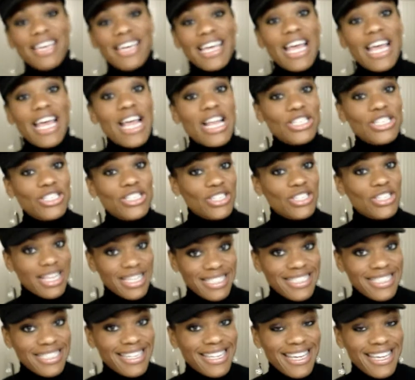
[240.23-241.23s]
get
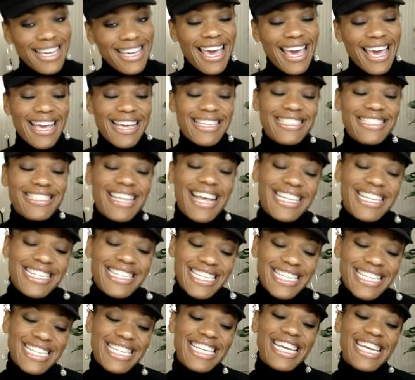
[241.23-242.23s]
just in case, I
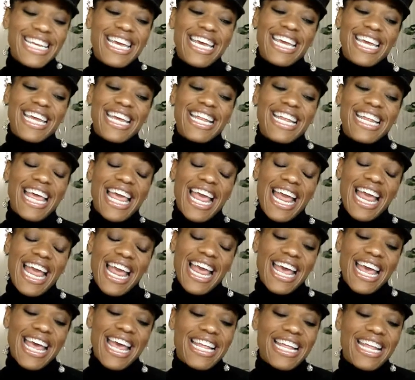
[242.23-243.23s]
didn't get.
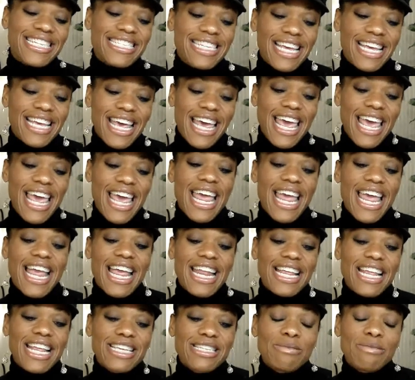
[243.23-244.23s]
And
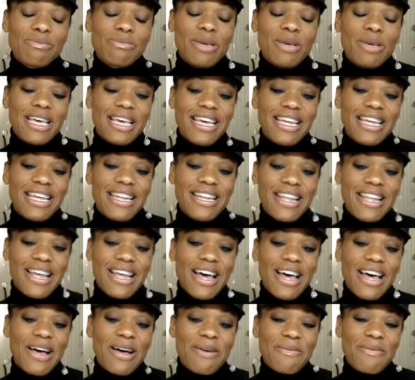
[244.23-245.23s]
it has been
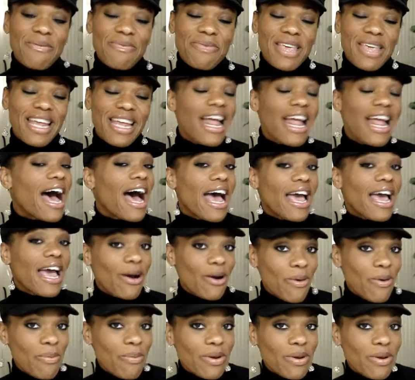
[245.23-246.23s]
an
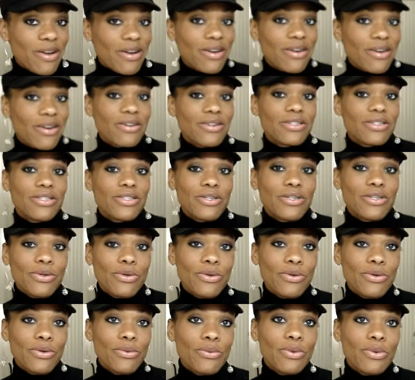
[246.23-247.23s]
eye-opener to
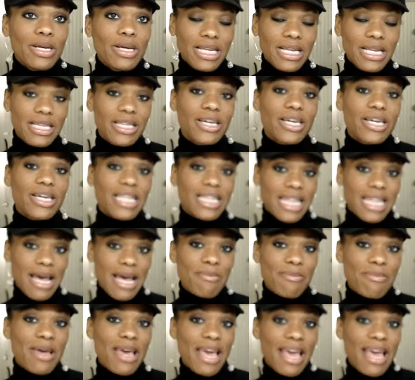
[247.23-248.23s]
really look at
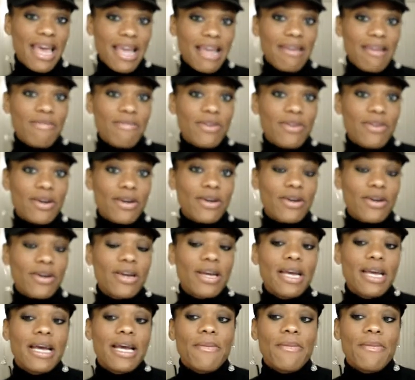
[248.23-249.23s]
that behavior
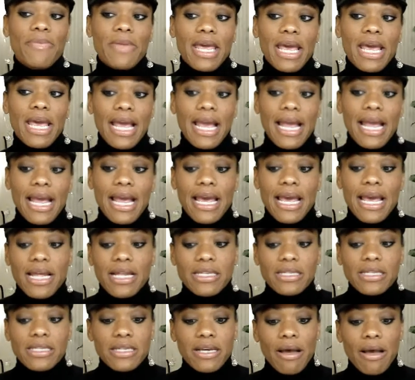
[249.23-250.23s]

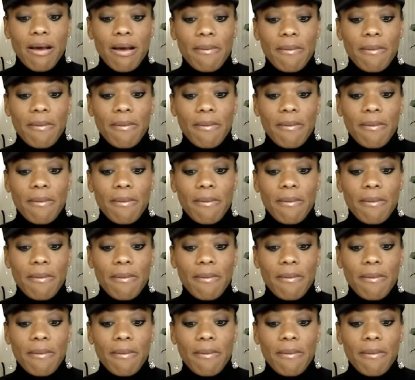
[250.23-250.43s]
and